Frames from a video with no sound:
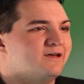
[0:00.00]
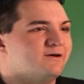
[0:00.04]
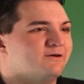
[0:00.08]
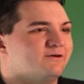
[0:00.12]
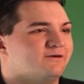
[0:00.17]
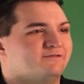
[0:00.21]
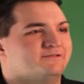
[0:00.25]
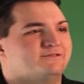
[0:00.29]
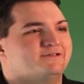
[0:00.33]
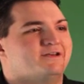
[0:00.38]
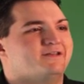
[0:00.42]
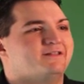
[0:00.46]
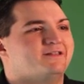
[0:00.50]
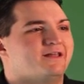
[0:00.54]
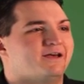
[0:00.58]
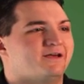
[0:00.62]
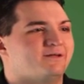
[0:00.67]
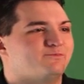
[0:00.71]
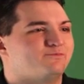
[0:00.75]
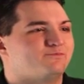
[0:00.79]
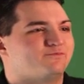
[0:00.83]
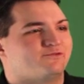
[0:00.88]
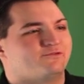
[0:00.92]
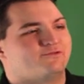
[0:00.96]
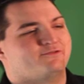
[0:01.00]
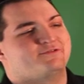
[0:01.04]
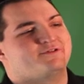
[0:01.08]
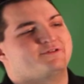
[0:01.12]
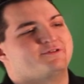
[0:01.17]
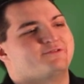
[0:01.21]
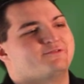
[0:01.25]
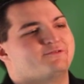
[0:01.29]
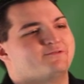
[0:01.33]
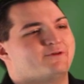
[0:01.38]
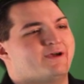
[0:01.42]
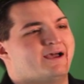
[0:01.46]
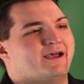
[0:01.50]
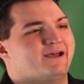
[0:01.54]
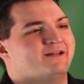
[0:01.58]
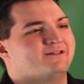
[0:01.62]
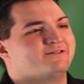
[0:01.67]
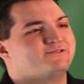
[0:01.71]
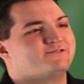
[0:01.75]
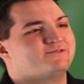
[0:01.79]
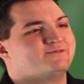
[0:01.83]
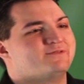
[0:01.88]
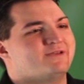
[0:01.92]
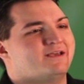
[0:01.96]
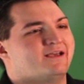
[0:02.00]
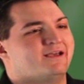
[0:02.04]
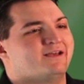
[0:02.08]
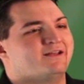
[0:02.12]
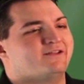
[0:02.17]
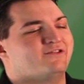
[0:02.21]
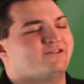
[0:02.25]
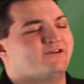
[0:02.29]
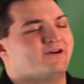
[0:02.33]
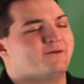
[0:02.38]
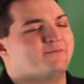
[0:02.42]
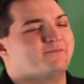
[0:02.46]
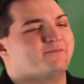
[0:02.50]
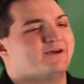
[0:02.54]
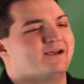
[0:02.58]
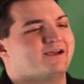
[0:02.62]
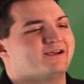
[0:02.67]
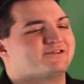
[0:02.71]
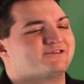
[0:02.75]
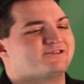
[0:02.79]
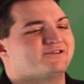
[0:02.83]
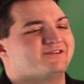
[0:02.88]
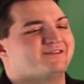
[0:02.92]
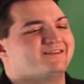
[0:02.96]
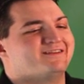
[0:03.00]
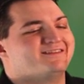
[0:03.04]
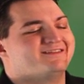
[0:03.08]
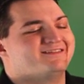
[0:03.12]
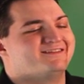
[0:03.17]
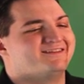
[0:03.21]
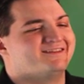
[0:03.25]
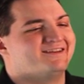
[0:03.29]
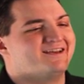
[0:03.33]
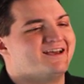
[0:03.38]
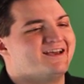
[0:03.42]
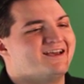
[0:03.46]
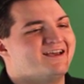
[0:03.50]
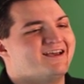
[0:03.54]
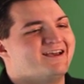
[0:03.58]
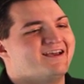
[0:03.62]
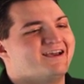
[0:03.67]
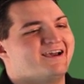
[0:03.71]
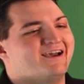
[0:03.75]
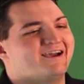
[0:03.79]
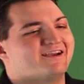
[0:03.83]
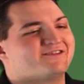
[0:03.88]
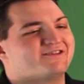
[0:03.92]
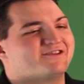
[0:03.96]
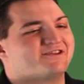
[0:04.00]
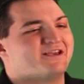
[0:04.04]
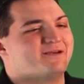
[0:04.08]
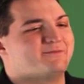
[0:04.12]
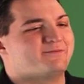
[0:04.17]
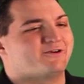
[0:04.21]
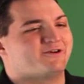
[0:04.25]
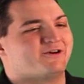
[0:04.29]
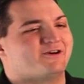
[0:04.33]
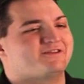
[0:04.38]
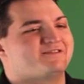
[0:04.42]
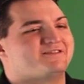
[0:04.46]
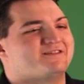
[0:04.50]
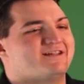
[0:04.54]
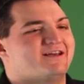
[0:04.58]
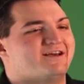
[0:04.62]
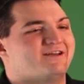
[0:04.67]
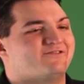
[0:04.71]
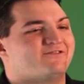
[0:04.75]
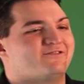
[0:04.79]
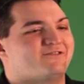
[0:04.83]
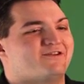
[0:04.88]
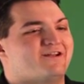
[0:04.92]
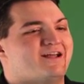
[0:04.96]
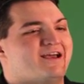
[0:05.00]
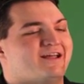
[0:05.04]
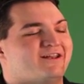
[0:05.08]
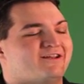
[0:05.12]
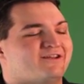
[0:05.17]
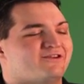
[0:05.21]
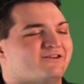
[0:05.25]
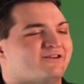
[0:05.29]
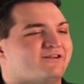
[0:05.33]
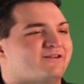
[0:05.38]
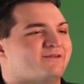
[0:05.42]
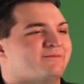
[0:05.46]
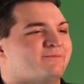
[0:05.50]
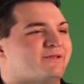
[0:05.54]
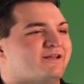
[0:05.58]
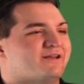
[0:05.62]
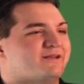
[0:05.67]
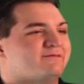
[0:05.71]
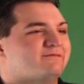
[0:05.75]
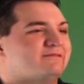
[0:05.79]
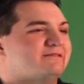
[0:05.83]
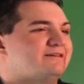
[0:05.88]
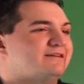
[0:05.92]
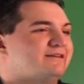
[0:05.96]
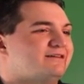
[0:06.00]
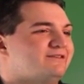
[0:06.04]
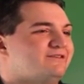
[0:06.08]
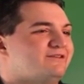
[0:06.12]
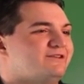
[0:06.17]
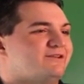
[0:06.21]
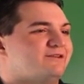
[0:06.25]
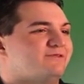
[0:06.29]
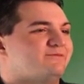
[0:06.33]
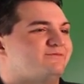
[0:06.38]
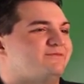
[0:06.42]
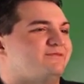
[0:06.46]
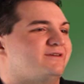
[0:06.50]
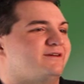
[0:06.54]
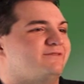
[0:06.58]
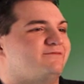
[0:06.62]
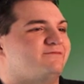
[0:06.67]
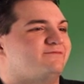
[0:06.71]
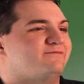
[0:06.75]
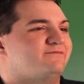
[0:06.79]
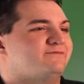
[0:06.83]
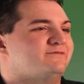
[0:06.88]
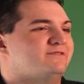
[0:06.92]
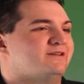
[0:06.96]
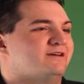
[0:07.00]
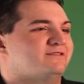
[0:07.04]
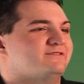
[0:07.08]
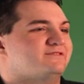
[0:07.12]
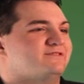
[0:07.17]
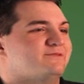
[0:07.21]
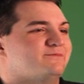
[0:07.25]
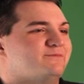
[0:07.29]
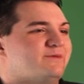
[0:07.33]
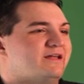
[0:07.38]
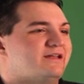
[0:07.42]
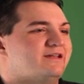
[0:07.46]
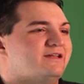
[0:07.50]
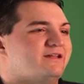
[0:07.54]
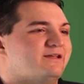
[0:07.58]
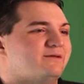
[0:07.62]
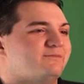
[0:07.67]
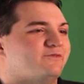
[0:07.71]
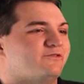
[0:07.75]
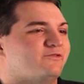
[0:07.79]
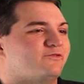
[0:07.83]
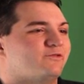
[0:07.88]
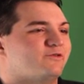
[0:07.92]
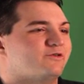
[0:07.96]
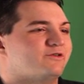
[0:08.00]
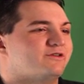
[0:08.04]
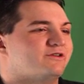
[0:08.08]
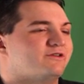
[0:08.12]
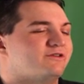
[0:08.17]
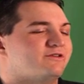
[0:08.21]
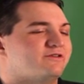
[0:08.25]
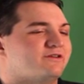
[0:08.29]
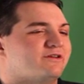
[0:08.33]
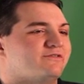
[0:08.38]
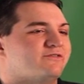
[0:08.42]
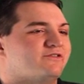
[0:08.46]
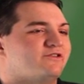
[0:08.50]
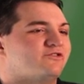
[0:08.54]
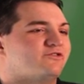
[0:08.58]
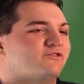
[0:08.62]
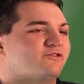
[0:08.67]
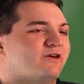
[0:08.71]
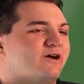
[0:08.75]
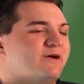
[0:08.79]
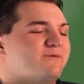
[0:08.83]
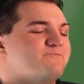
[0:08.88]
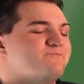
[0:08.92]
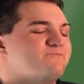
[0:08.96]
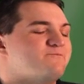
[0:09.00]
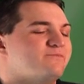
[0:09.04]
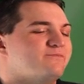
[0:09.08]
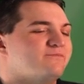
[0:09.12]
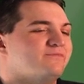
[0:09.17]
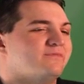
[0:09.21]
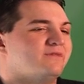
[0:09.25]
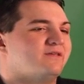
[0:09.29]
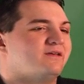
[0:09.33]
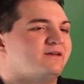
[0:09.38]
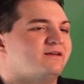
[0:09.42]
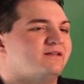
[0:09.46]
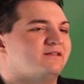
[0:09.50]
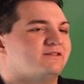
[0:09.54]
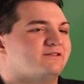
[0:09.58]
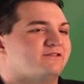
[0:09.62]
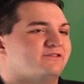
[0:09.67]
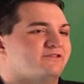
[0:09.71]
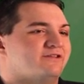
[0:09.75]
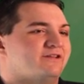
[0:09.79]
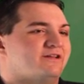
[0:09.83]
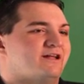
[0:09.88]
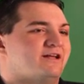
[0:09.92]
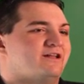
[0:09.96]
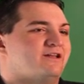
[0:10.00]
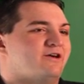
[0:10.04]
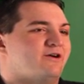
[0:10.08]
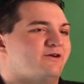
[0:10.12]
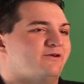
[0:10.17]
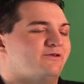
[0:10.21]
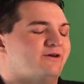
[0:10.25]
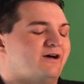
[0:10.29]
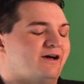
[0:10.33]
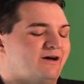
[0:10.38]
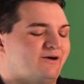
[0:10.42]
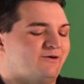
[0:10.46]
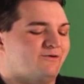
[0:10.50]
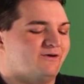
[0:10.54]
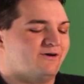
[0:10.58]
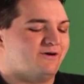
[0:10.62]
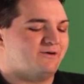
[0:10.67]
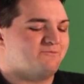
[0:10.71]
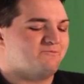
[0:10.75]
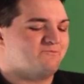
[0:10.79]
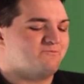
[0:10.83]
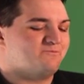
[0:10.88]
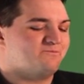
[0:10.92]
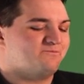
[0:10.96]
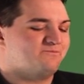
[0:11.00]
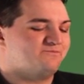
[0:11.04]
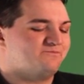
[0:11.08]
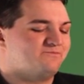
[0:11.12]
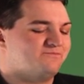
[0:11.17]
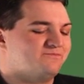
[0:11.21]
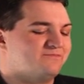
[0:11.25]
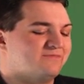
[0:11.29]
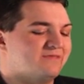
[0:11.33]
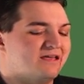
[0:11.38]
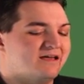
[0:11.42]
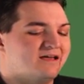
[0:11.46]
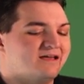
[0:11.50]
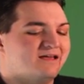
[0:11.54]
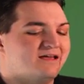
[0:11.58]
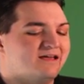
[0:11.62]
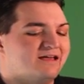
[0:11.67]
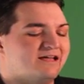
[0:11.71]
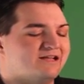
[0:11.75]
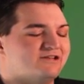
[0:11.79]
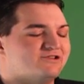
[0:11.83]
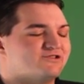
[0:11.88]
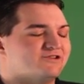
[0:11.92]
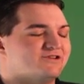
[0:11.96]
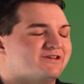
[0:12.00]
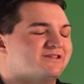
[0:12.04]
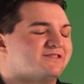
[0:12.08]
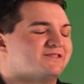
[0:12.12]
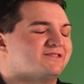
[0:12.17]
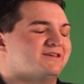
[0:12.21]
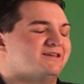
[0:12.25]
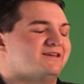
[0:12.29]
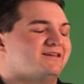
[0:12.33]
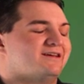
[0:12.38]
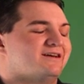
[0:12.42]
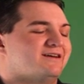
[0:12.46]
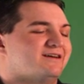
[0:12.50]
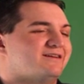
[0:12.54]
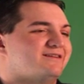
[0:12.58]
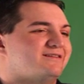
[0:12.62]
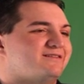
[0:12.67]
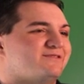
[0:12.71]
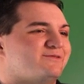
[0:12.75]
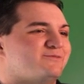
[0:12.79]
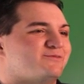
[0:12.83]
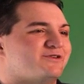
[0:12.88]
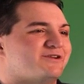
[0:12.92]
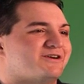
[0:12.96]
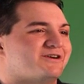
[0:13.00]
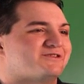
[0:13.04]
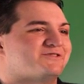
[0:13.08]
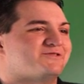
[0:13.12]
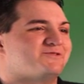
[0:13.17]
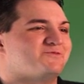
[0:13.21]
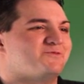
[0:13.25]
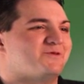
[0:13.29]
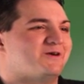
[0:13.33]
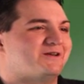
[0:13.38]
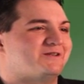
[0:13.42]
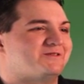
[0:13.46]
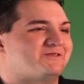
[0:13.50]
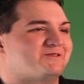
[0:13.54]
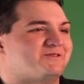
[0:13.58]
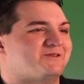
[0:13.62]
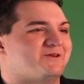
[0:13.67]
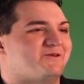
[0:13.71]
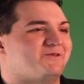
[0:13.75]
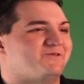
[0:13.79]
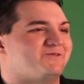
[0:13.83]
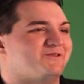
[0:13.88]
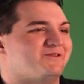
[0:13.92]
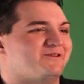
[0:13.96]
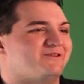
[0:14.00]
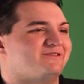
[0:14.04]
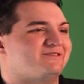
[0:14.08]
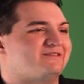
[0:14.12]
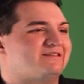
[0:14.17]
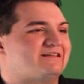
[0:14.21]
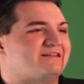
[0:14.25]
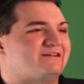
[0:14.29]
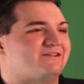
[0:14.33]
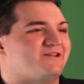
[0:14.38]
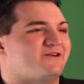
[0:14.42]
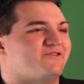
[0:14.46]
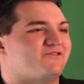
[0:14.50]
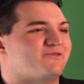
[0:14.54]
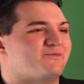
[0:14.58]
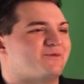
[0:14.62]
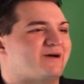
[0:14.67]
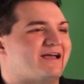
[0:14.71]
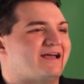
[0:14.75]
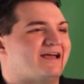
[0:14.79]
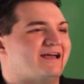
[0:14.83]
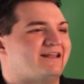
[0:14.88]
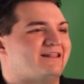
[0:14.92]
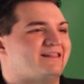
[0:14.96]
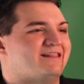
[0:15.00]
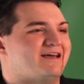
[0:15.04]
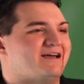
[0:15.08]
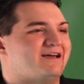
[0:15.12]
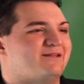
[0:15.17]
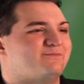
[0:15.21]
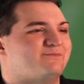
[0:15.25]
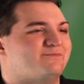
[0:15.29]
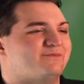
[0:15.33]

I was online perusing through ads, and I actually came across an ad for an editor, and I'm like, I've done some editing before, I'll give it a try. Little did I know how intricate the production was, so a little over my head in that.